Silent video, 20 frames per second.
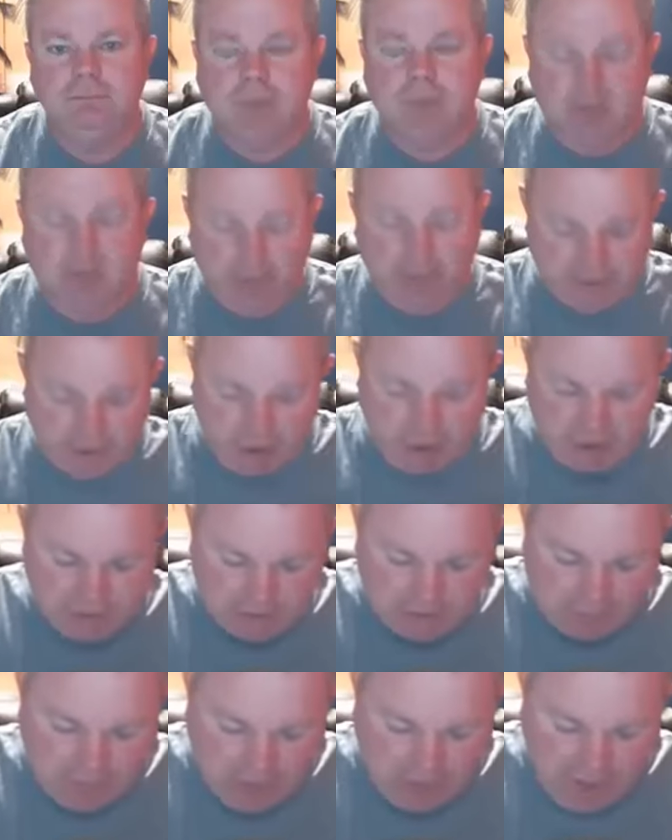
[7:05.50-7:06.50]
That's
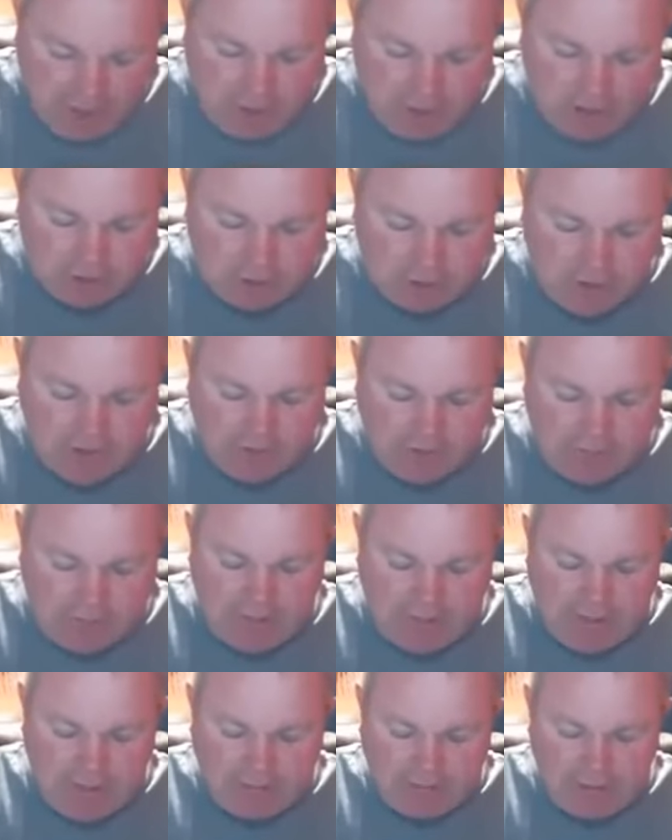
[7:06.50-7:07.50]
awesome. Also,
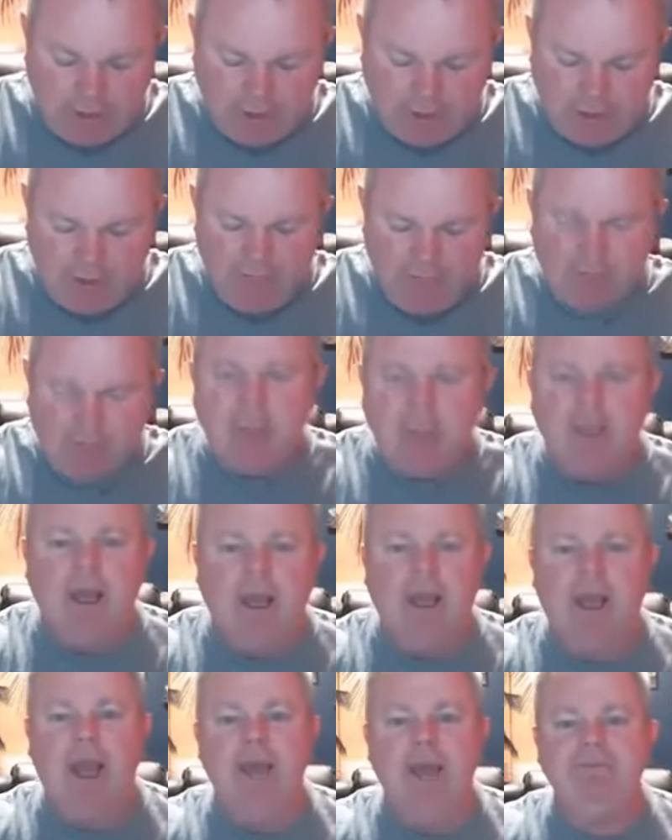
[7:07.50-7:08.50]
everybody out there,
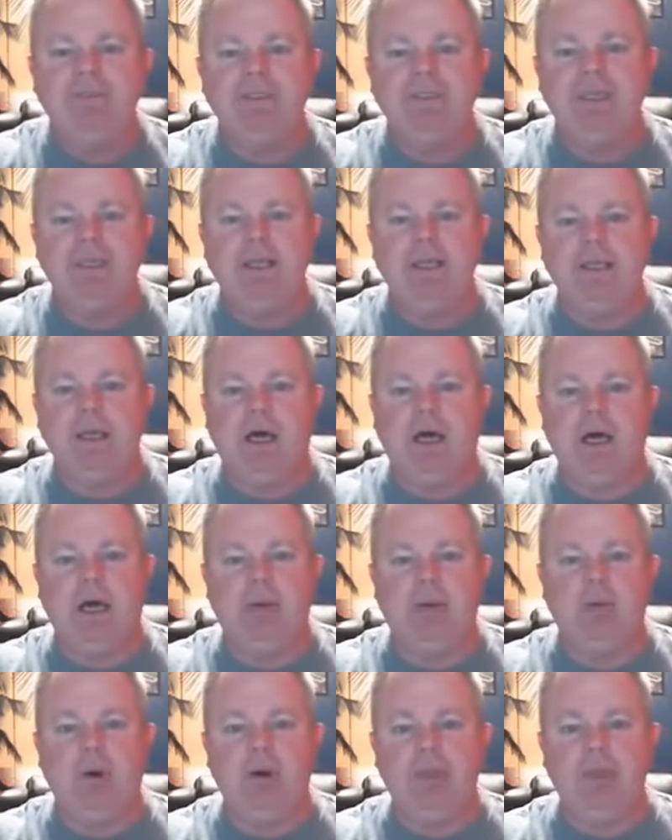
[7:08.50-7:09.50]
I've seen
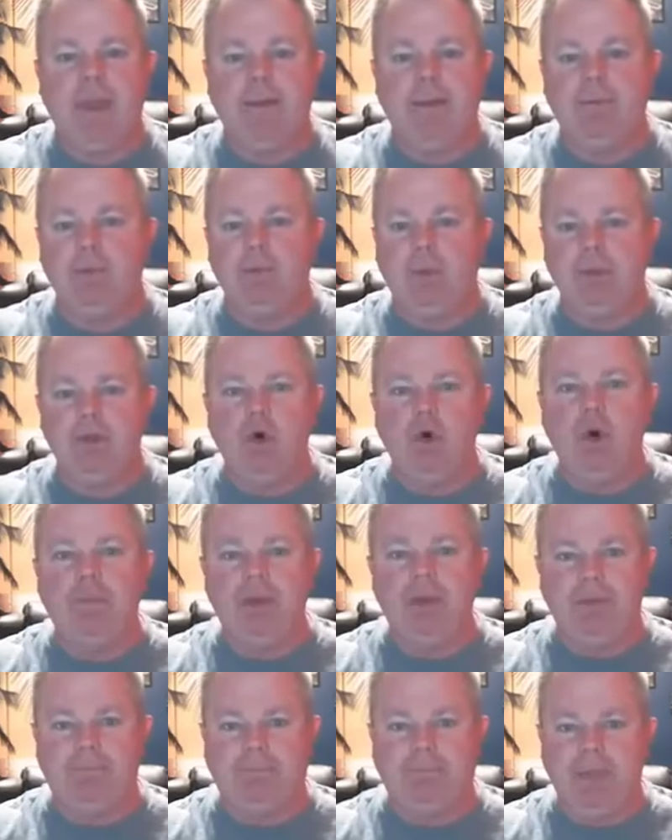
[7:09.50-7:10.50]
where that when you
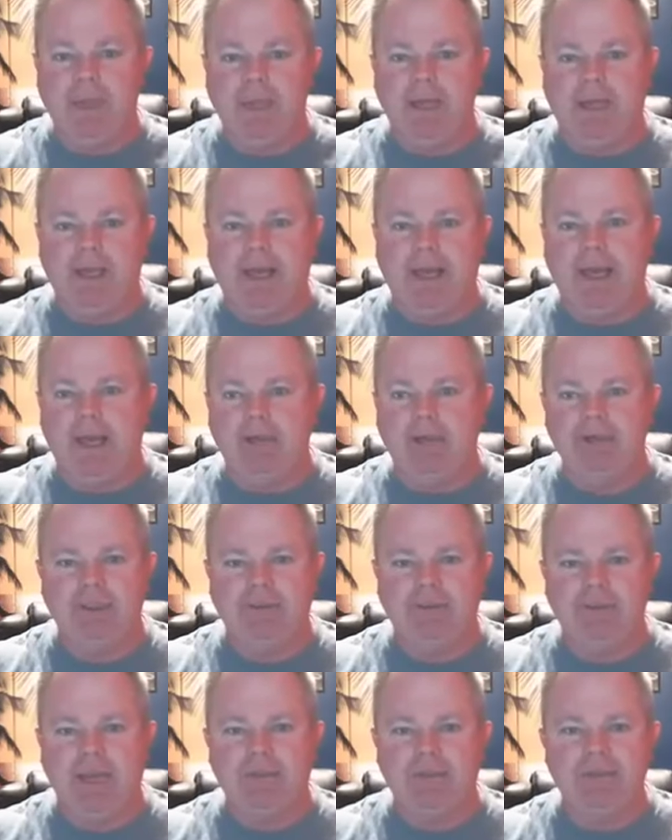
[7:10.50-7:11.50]
open a Bing account,
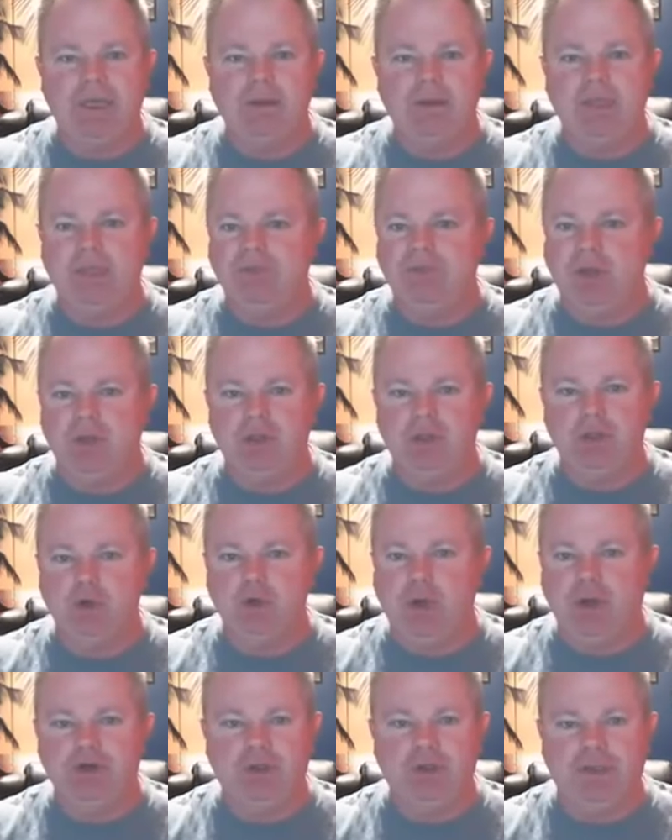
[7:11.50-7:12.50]
sometimes they'll give you a
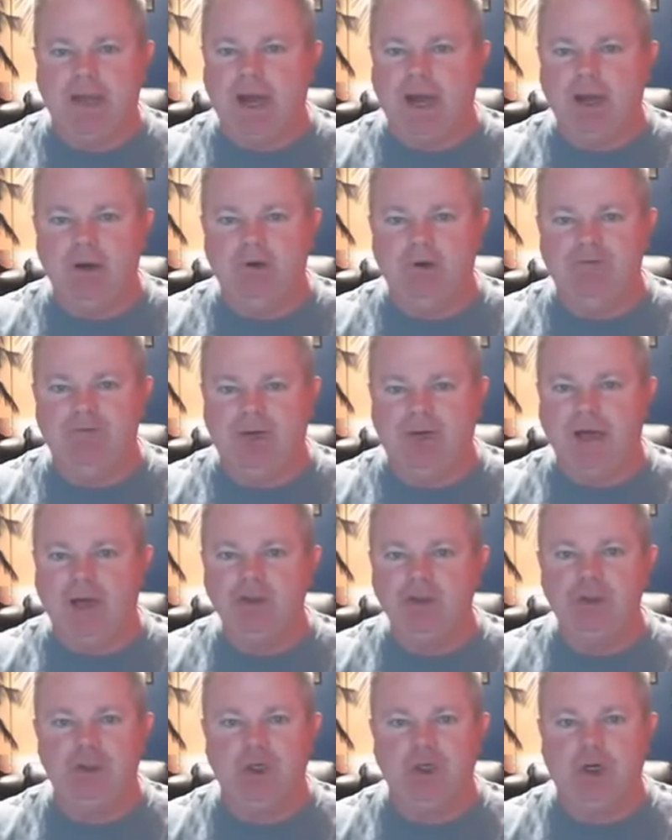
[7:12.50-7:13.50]
$200
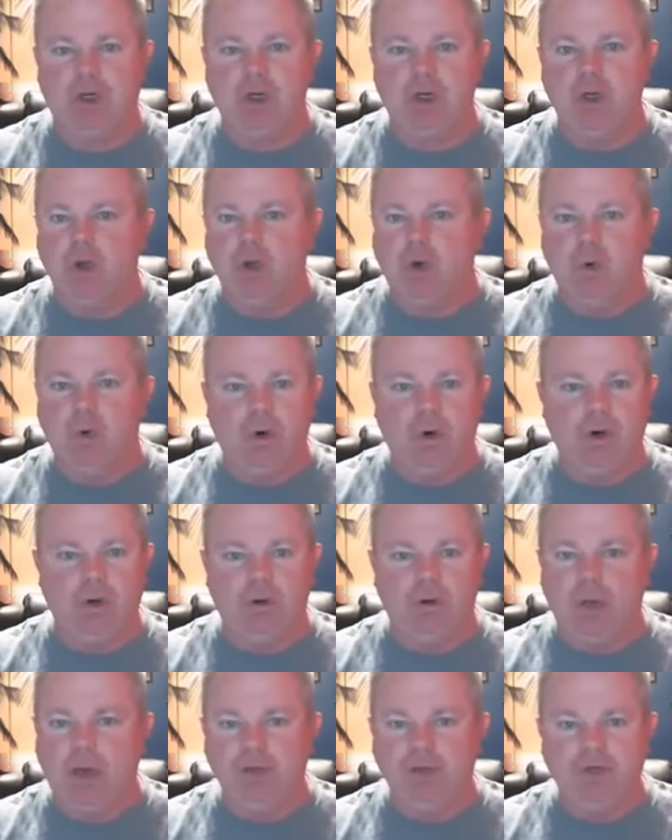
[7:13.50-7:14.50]
voucher
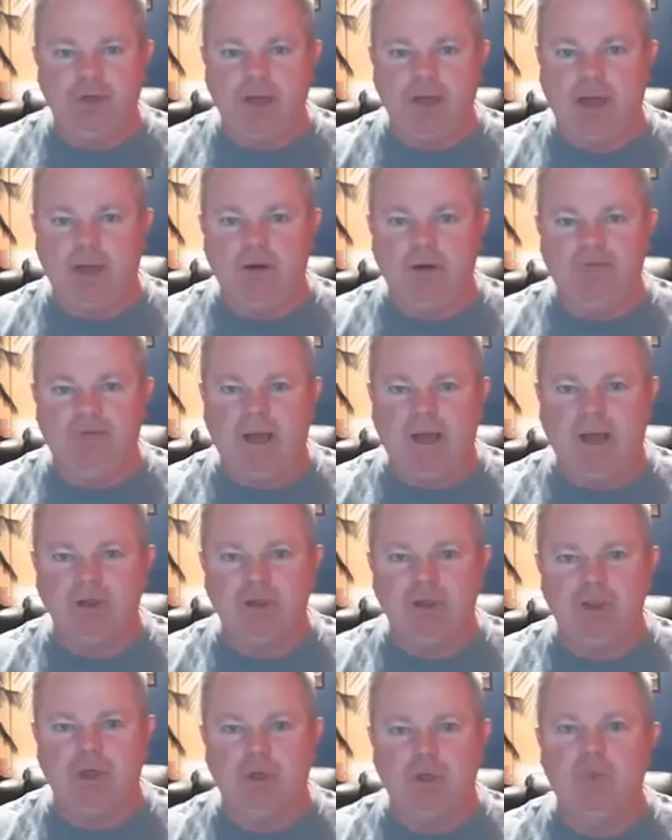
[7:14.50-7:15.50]
or $100
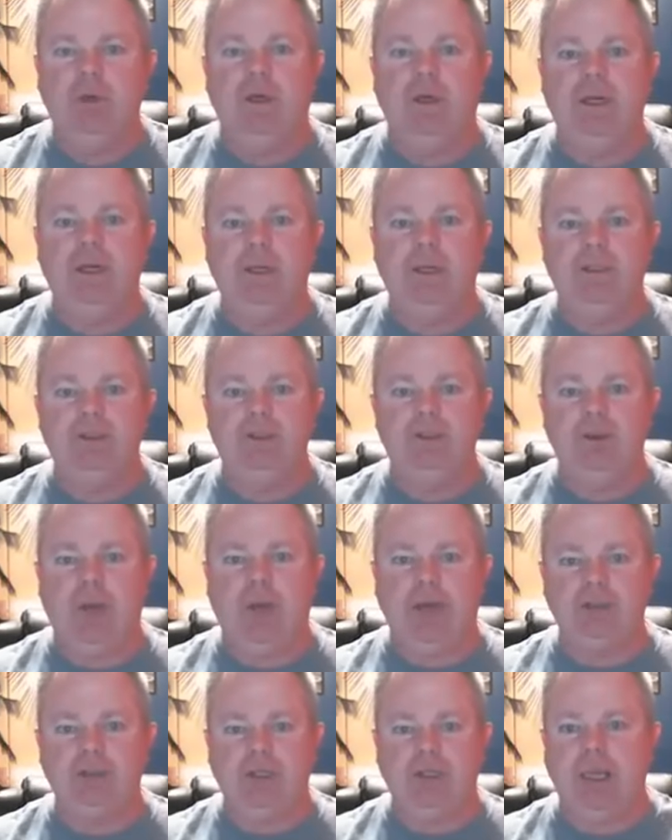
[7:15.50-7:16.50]
voucher really to
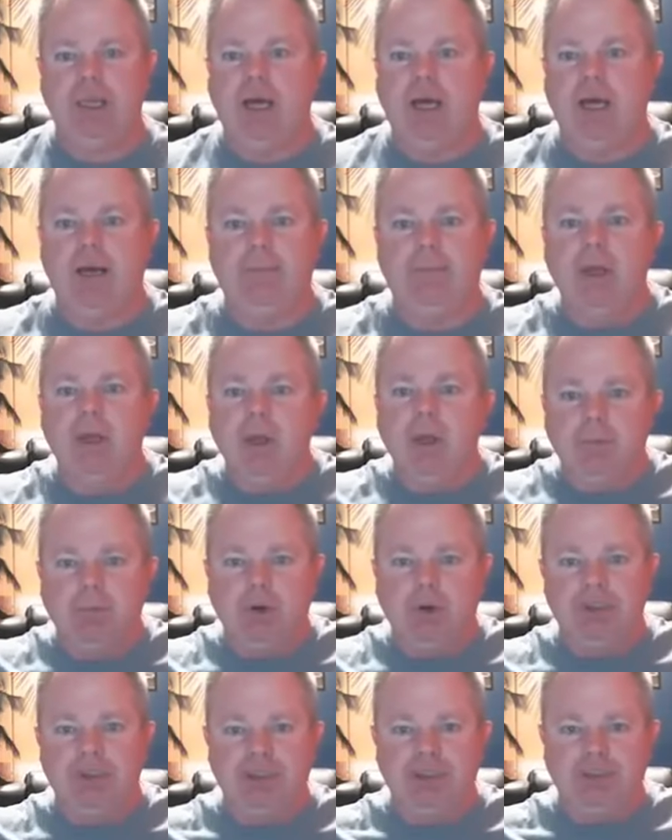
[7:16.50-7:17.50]
actually
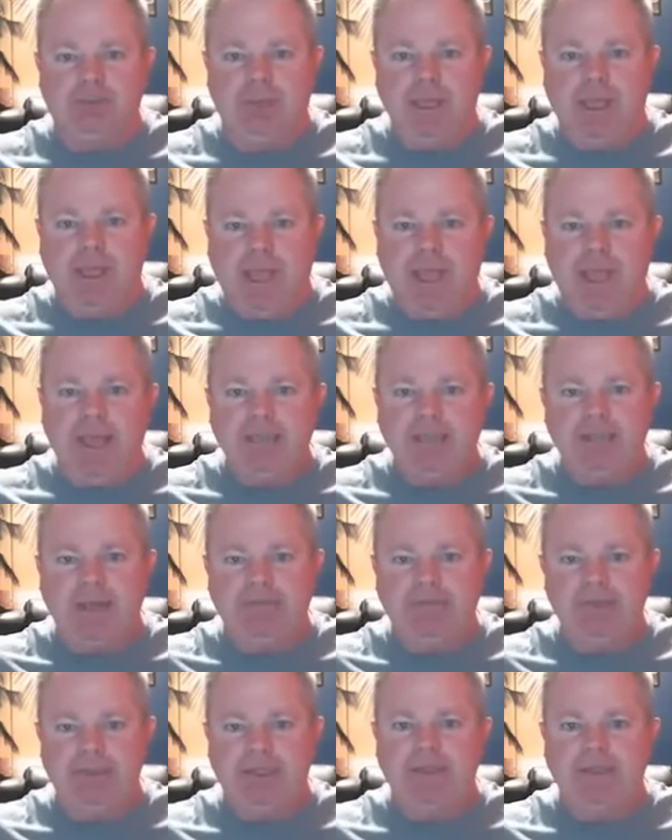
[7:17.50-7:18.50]
purchase Bing ads. Have
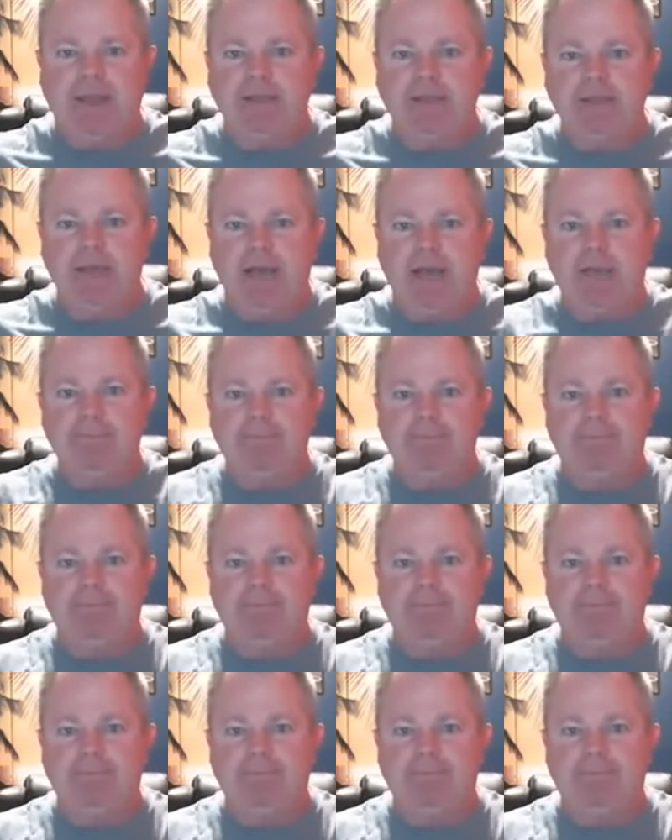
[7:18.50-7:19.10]
you seen that, Tom?